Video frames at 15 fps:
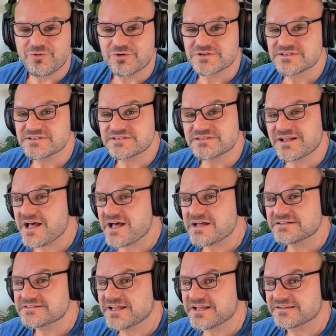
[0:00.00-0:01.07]
or just
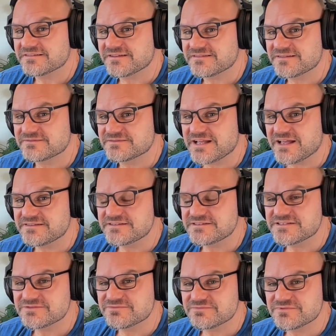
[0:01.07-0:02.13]
context like sometimes it
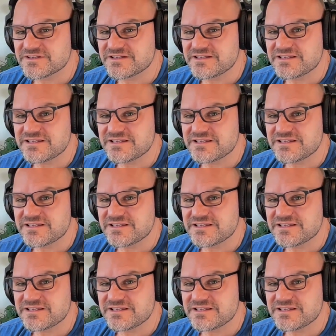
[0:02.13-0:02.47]
just really